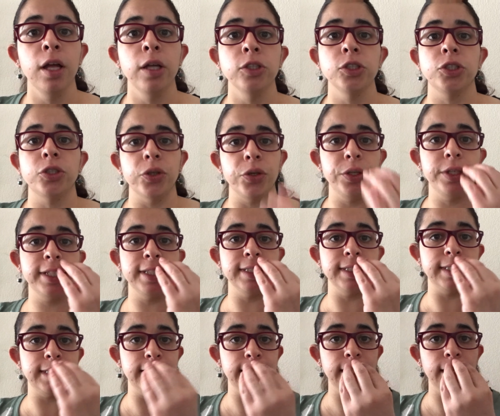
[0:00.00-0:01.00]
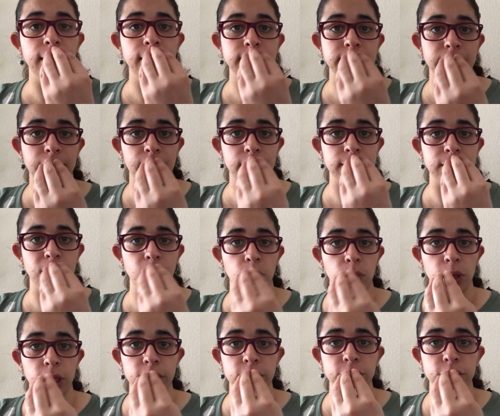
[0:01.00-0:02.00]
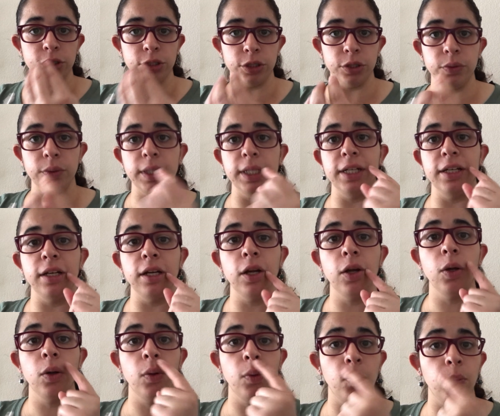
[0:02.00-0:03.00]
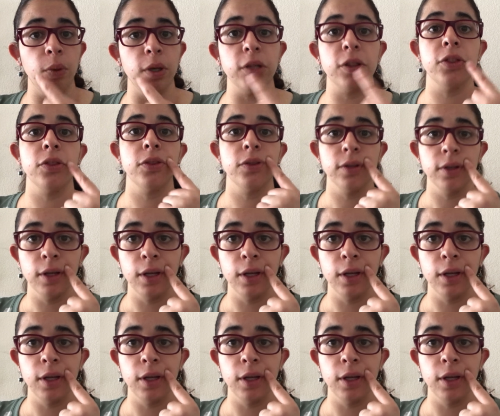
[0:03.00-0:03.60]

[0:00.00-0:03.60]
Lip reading: So you can see exactly what you're doing with